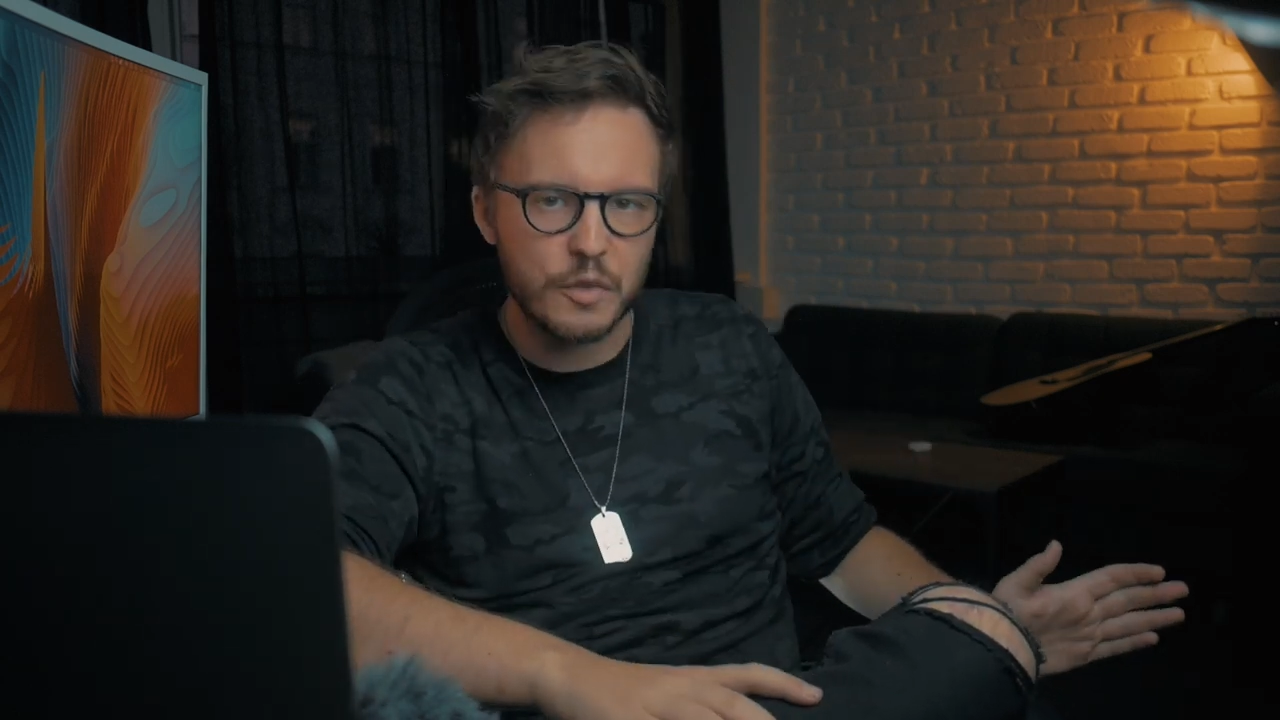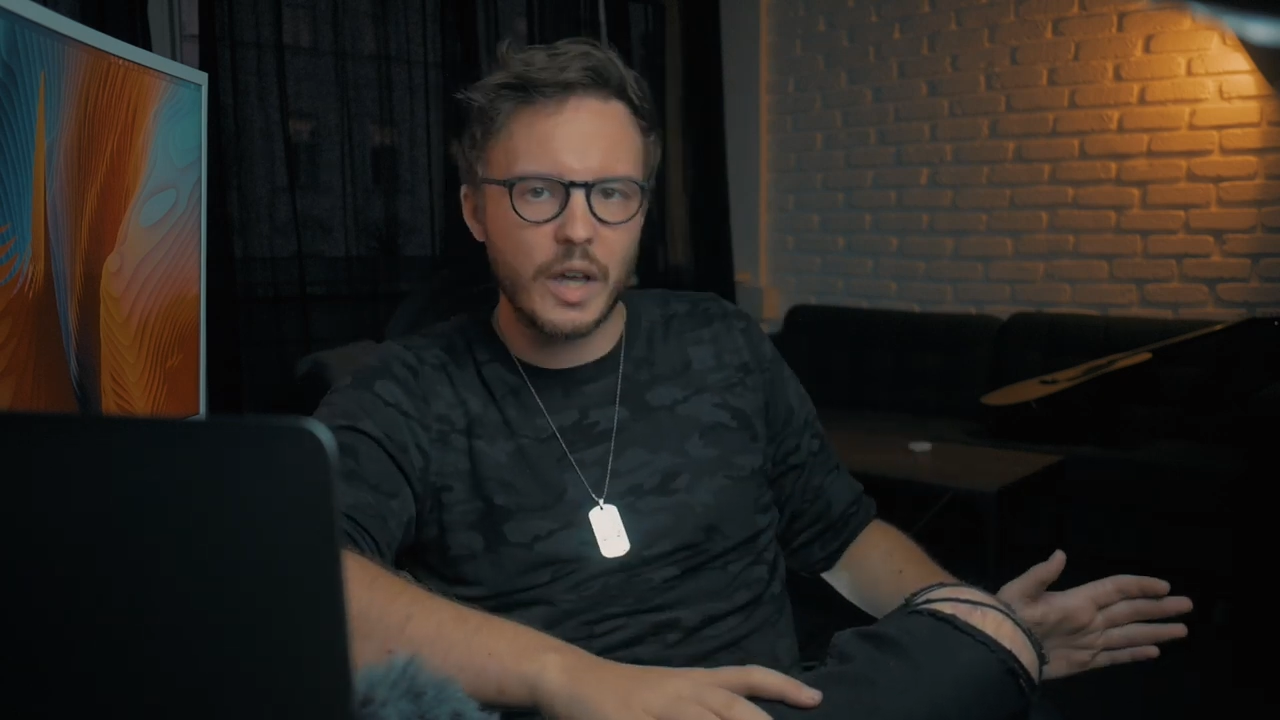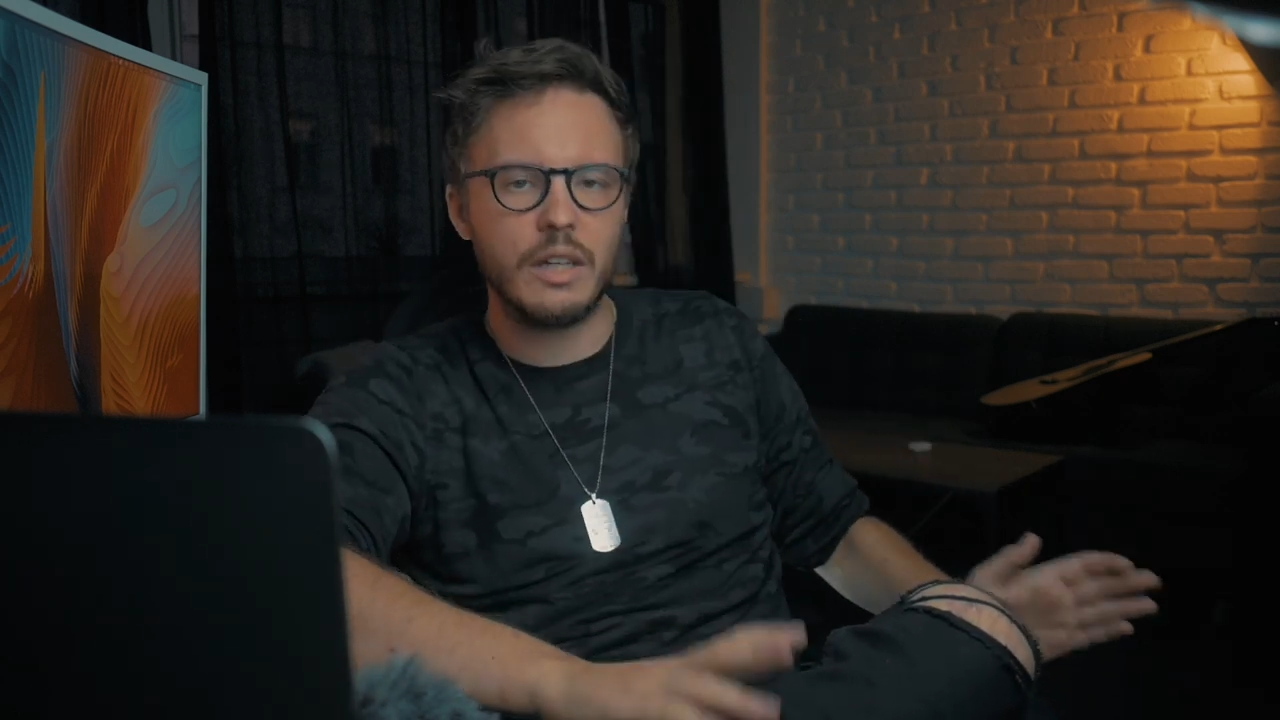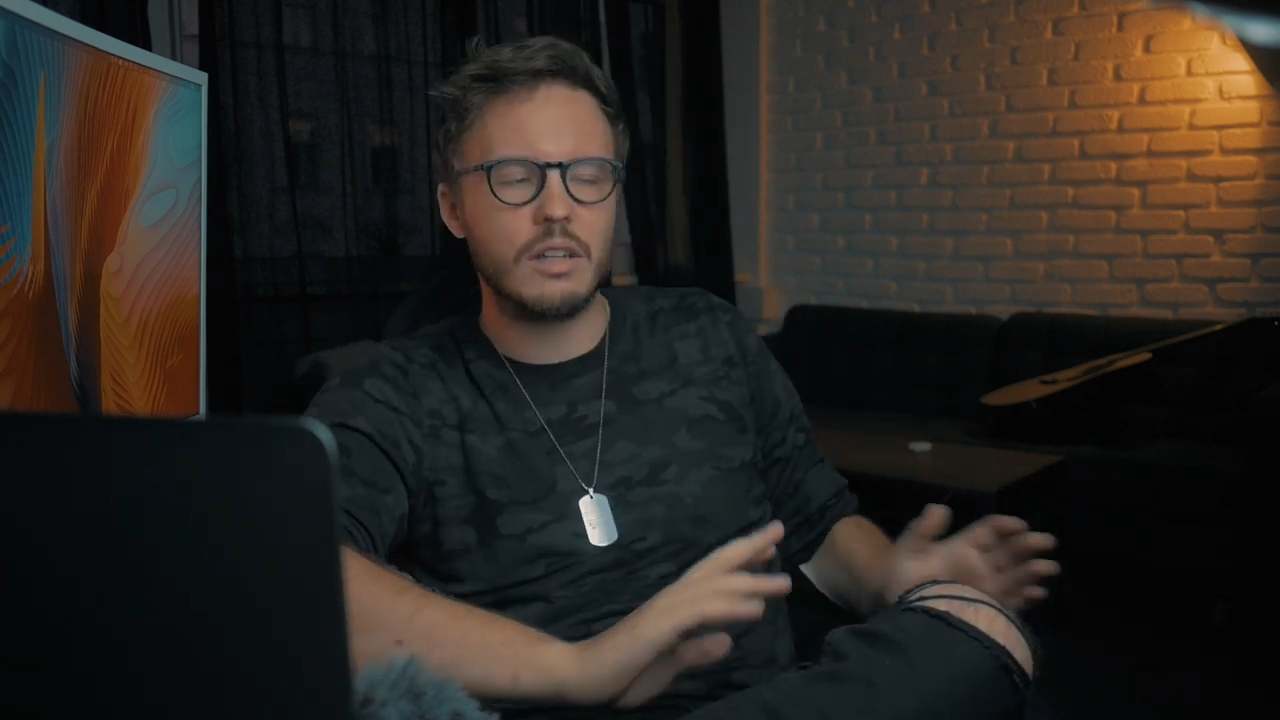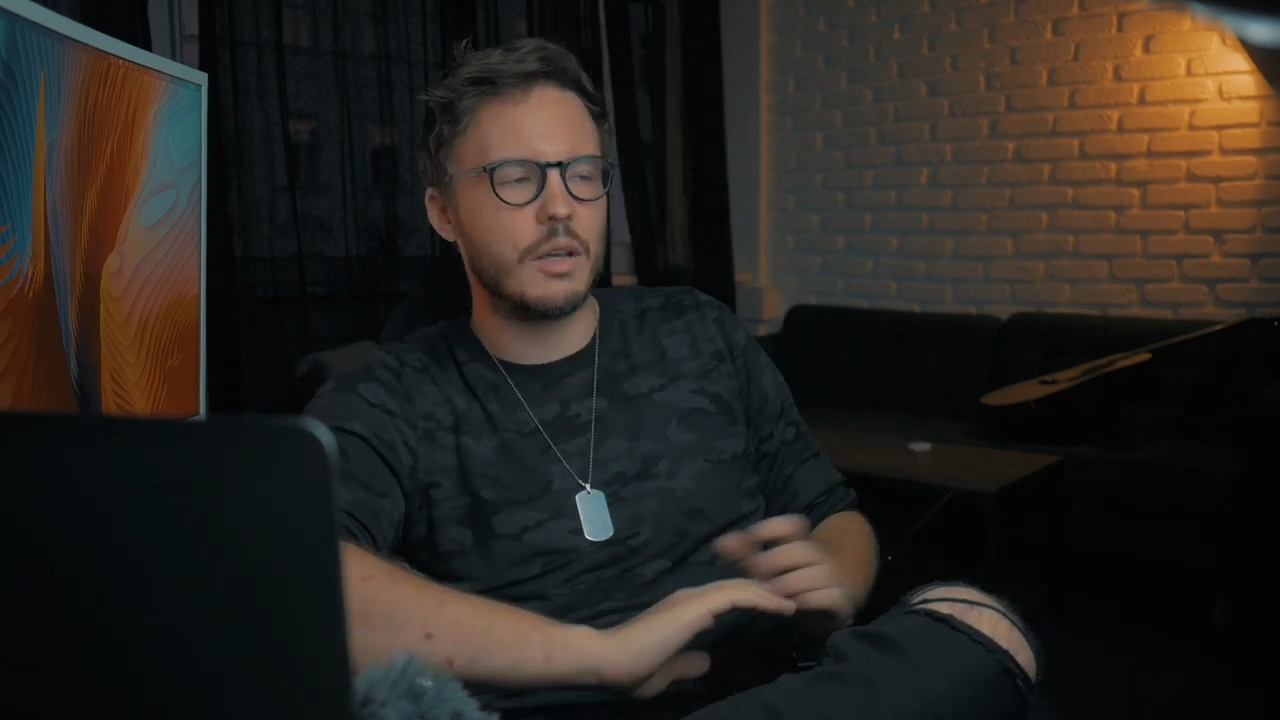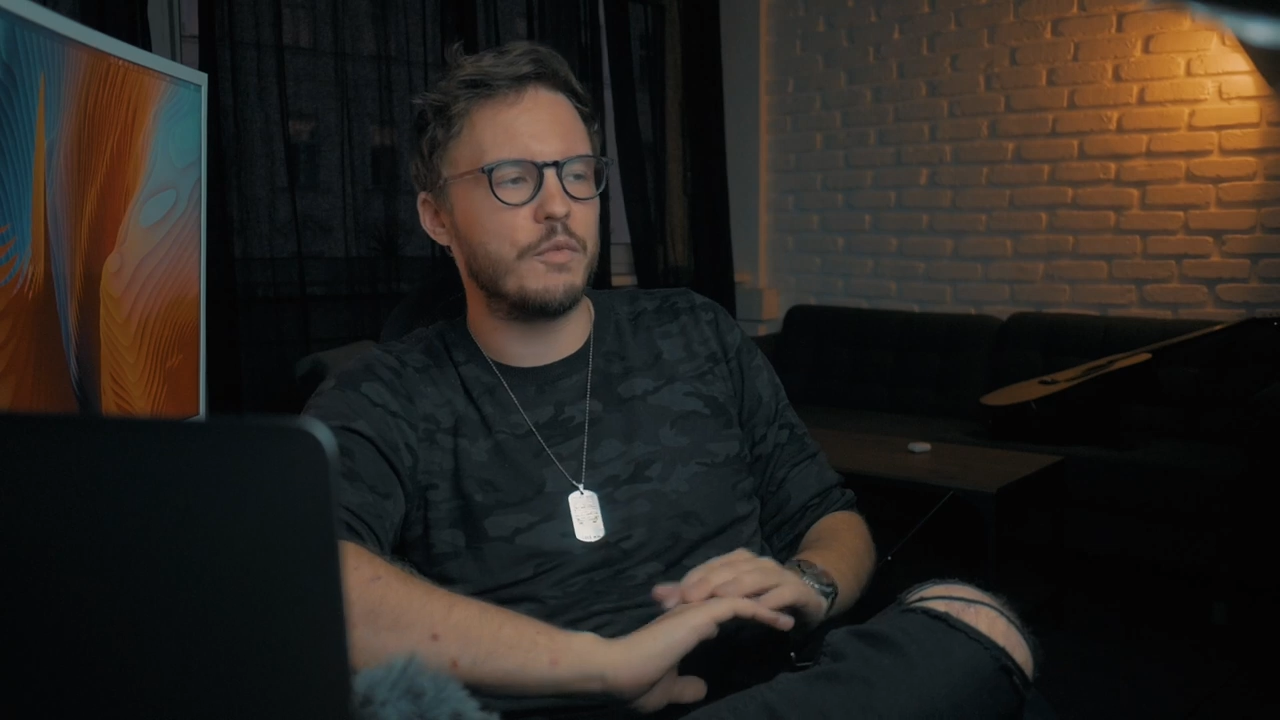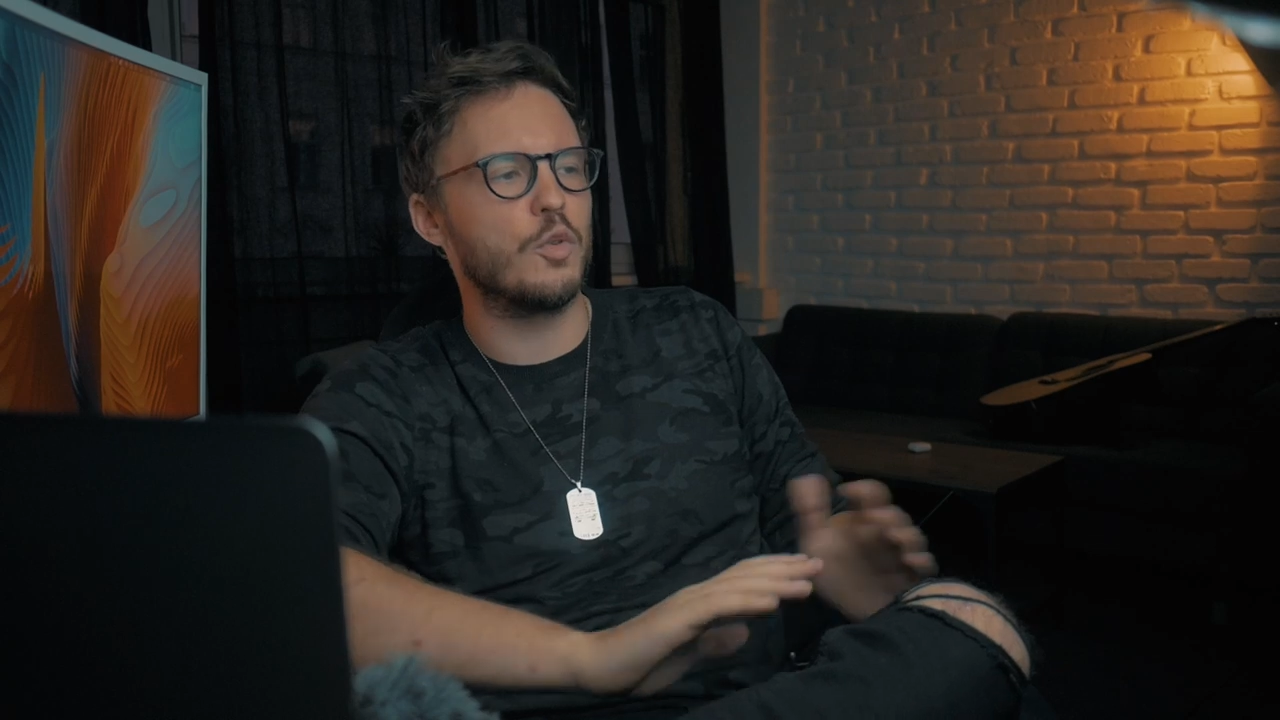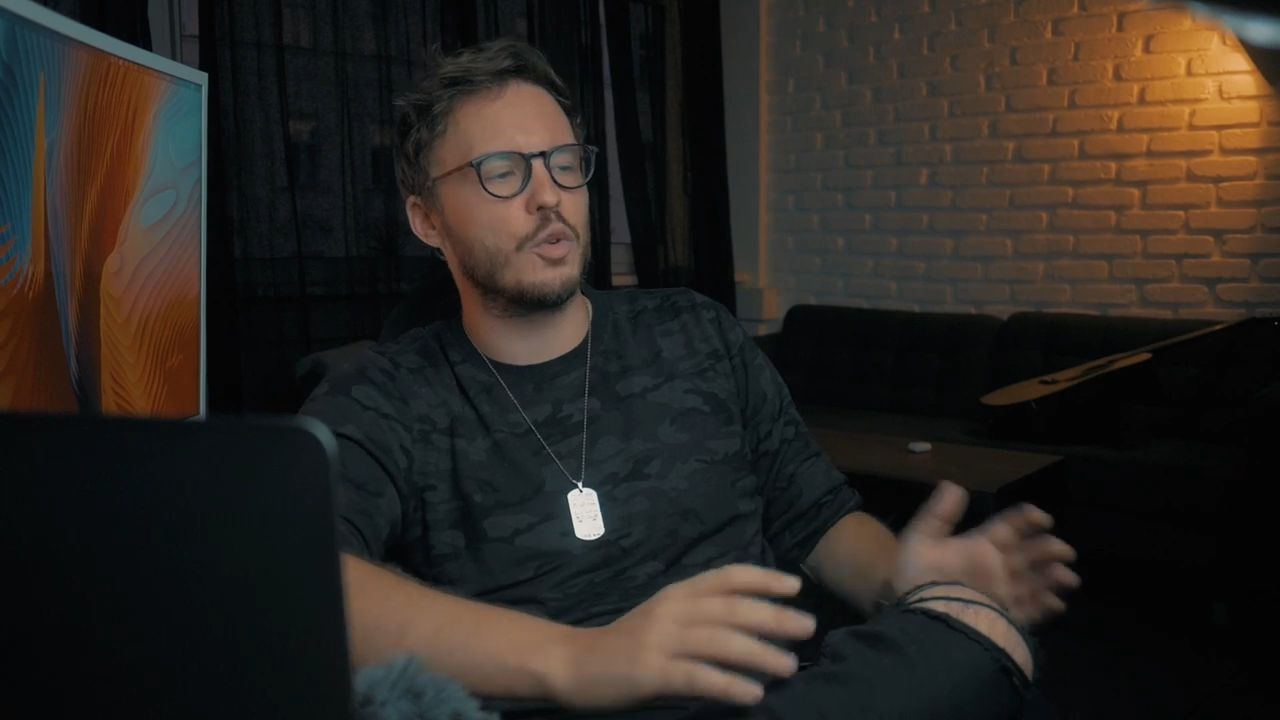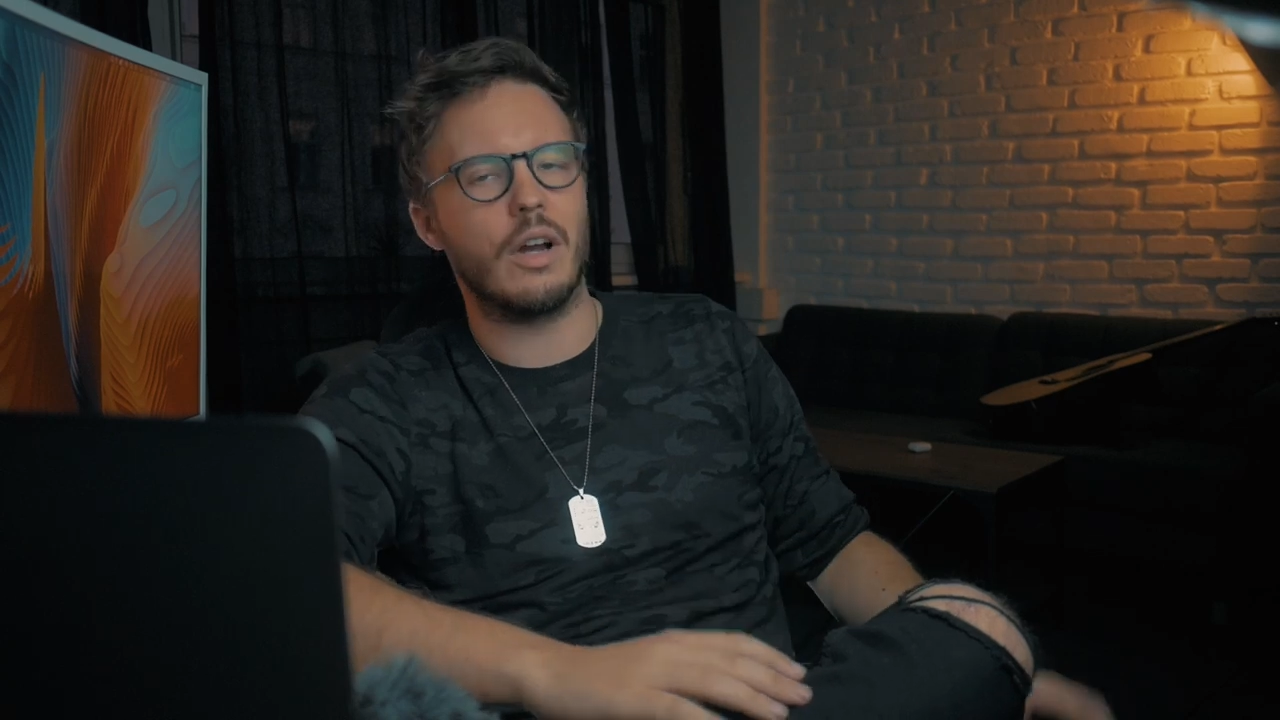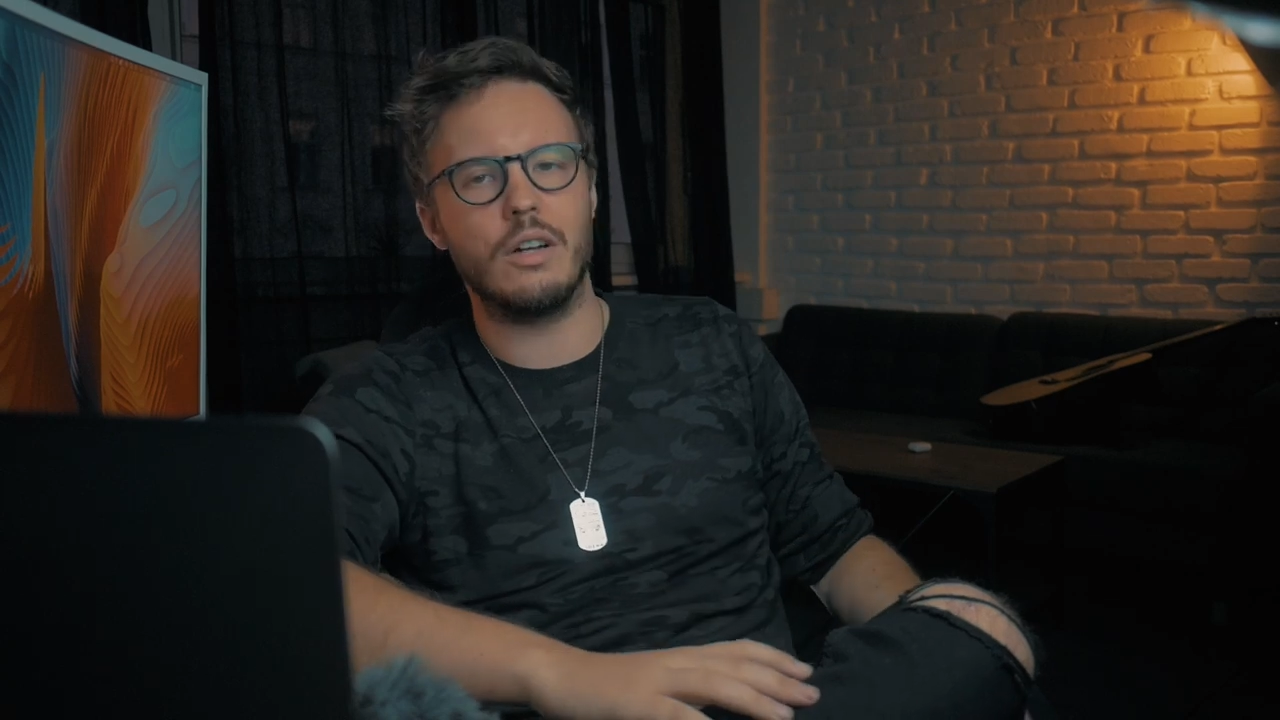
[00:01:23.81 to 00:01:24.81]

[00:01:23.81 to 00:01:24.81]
fake except for,